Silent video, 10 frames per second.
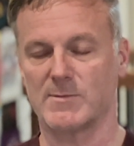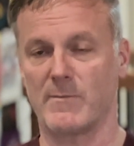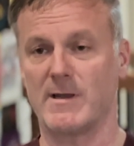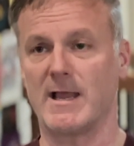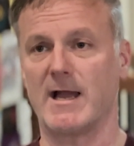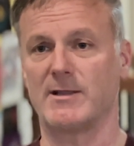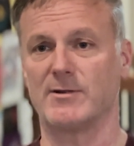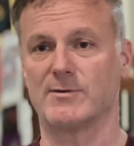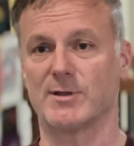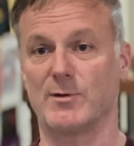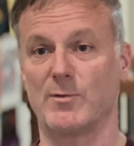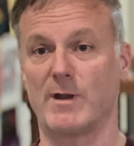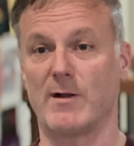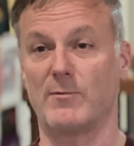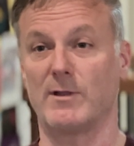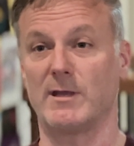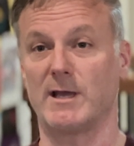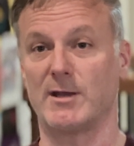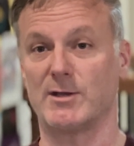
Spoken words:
probably 9 years old when I really